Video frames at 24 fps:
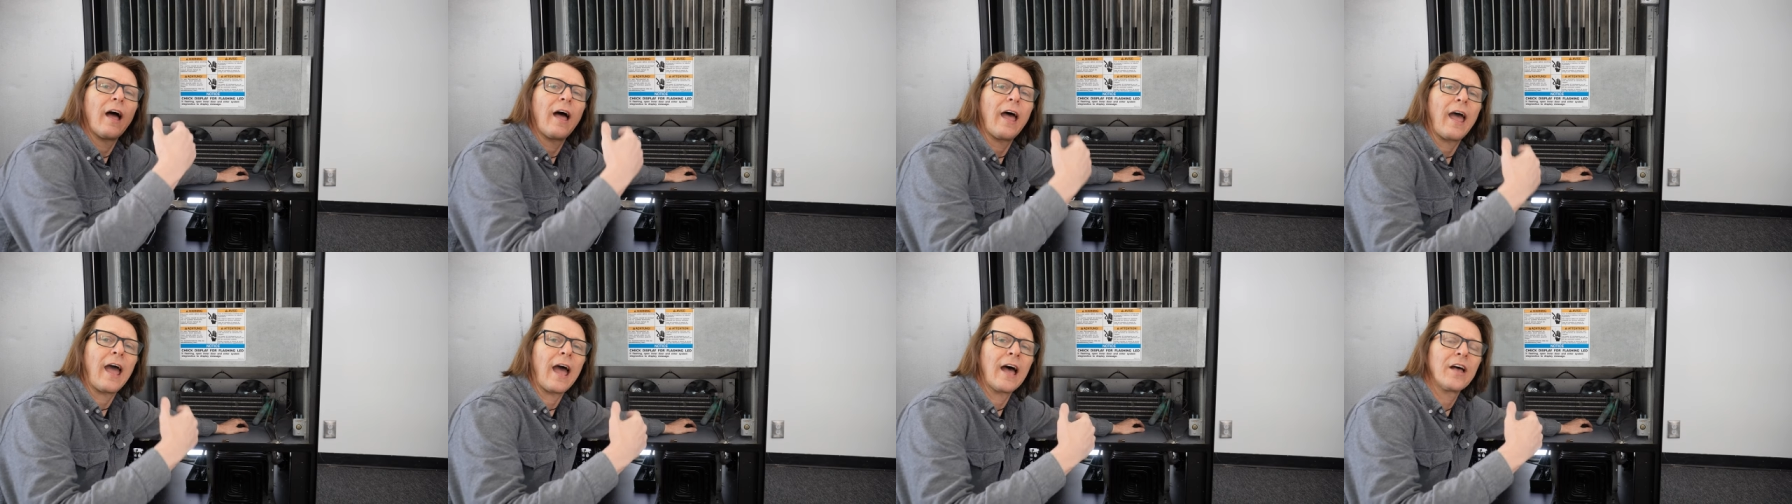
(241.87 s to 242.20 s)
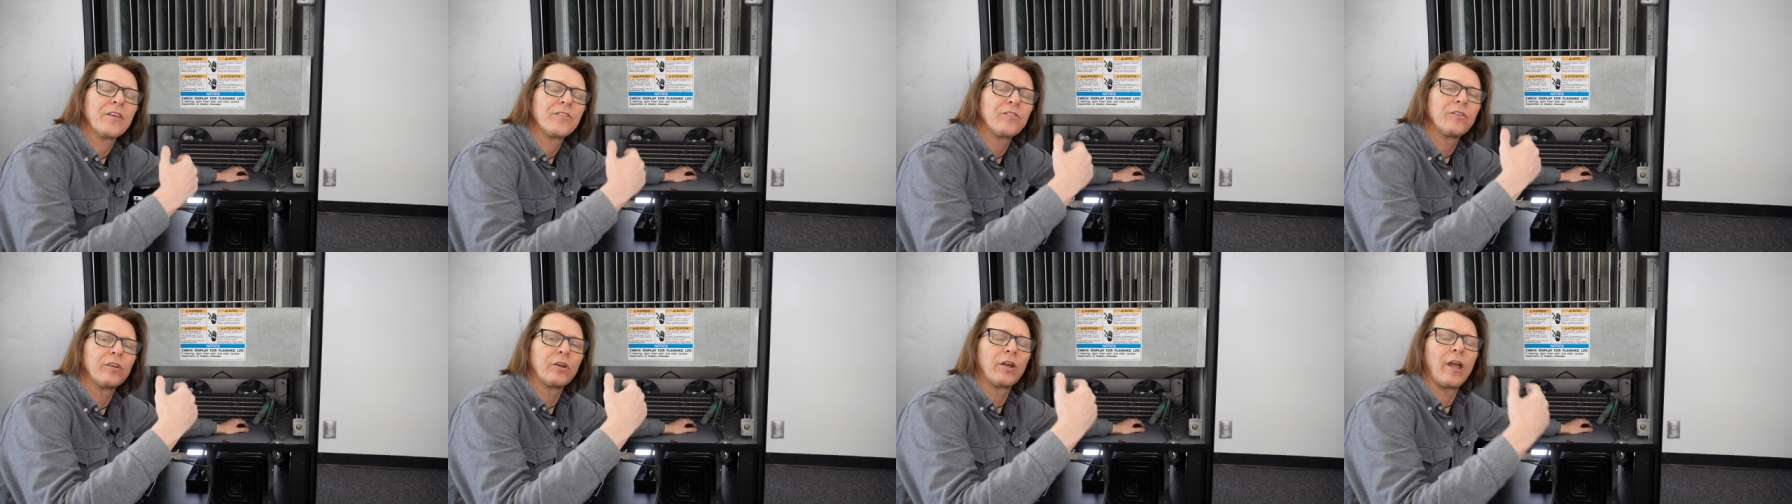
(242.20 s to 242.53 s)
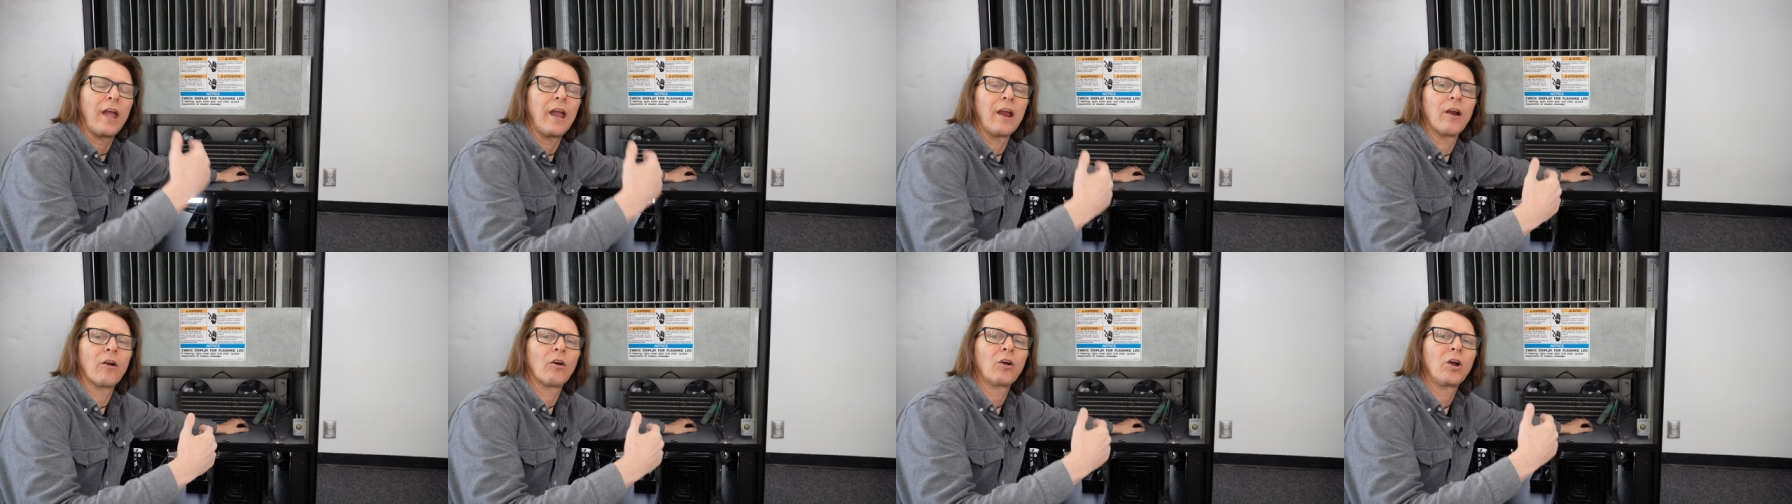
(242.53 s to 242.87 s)
as the
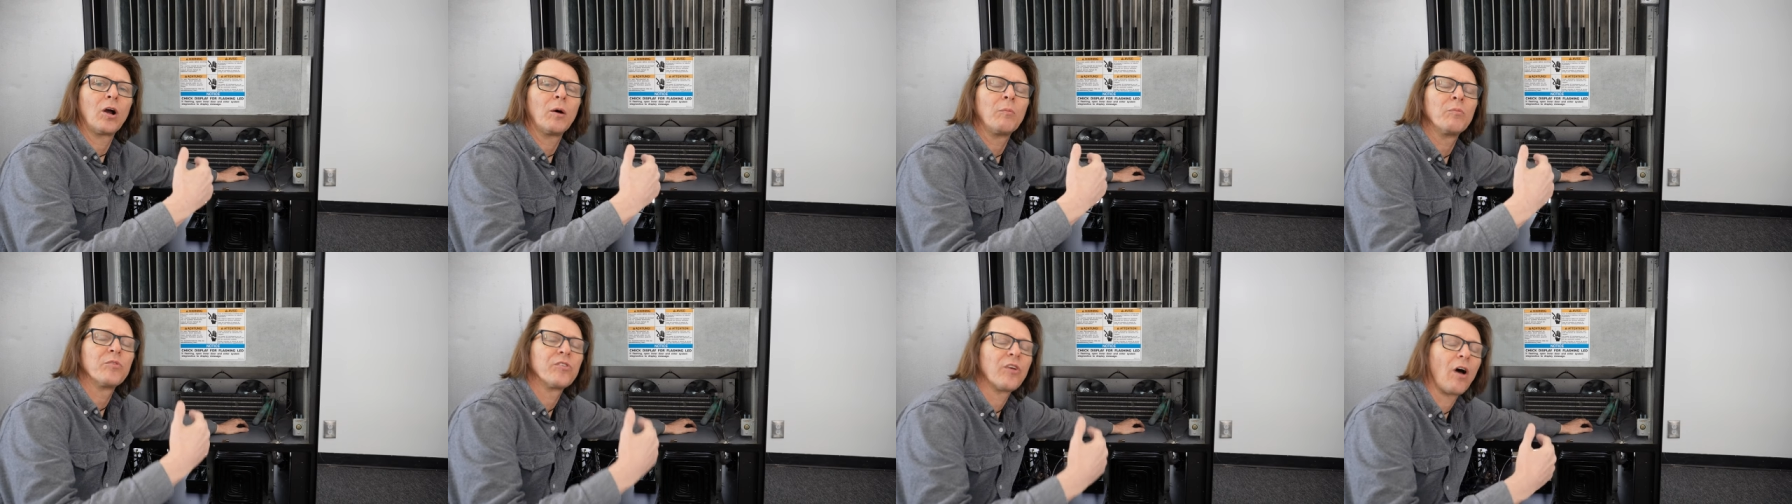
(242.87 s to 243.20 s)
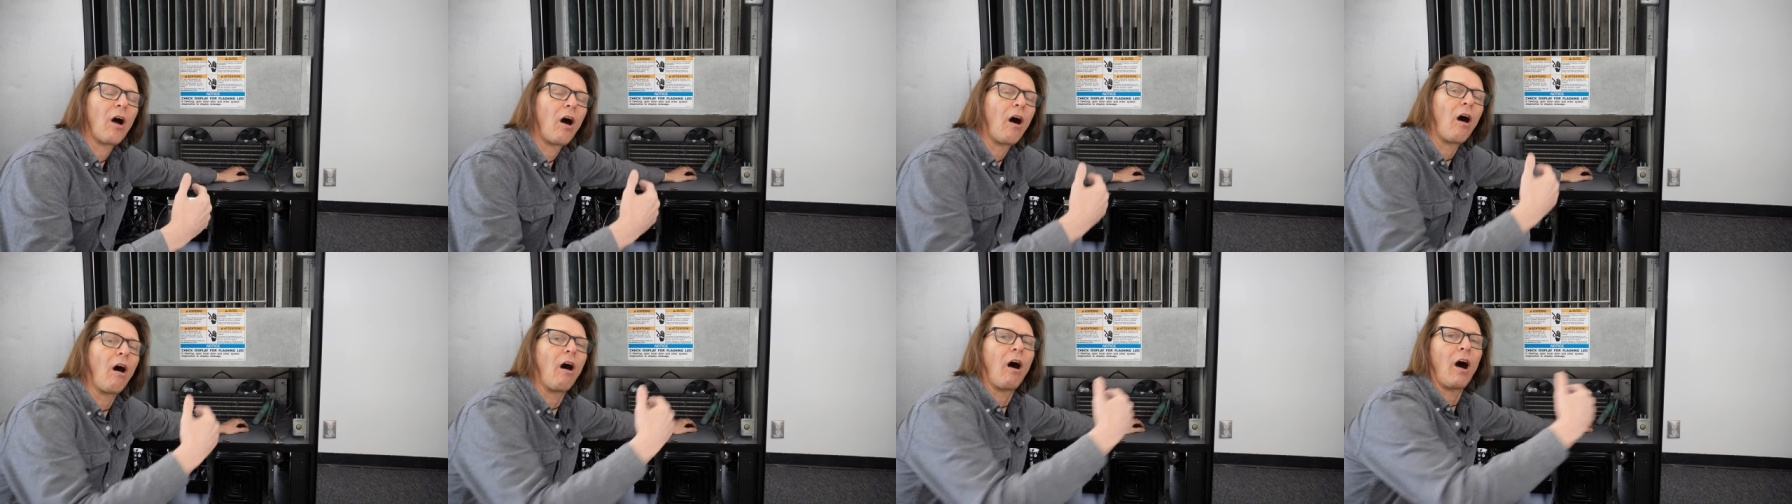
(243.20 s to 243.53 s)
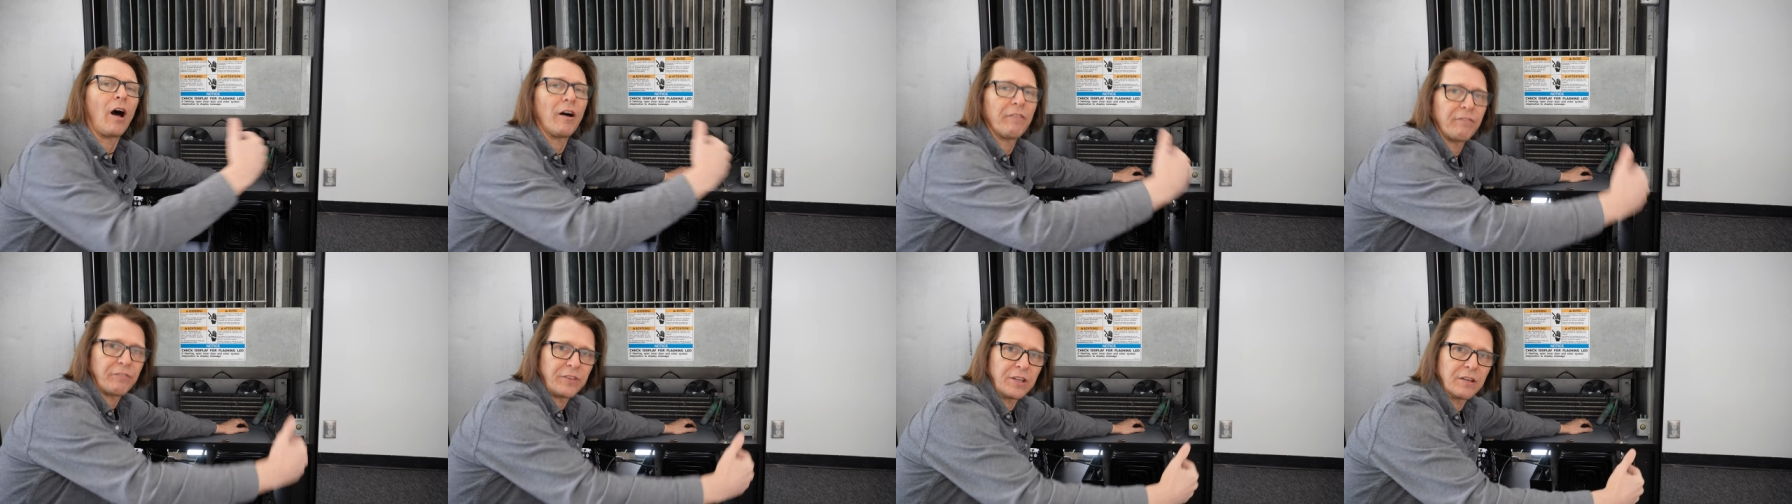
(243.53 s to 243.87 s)
air comes
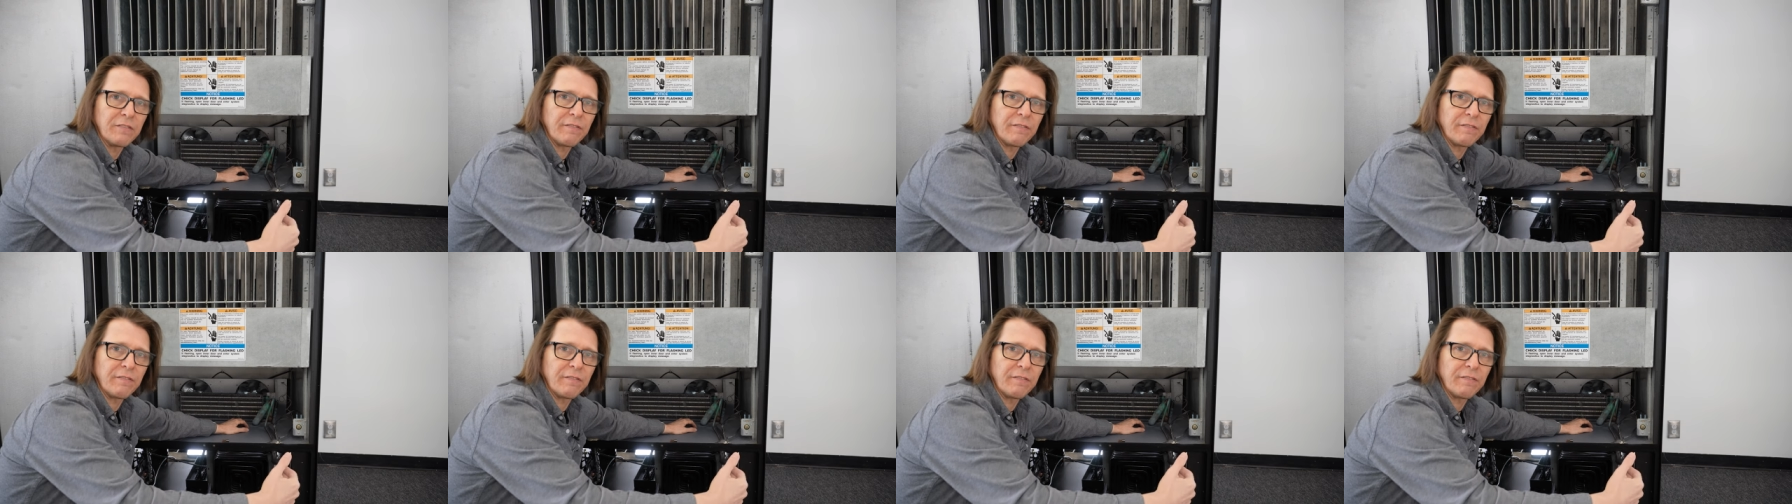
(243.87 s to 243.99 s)
off the